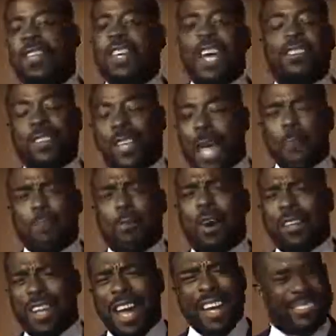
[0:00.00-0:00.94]
just keep
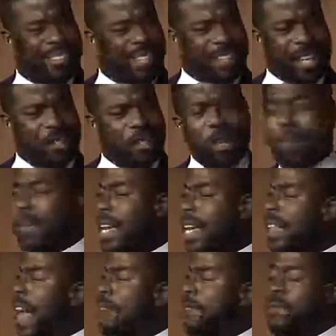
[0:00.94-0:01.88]
on knocking, say, can you
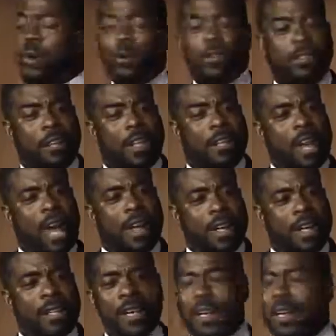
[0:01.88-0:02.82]
believe that fool's still knocking?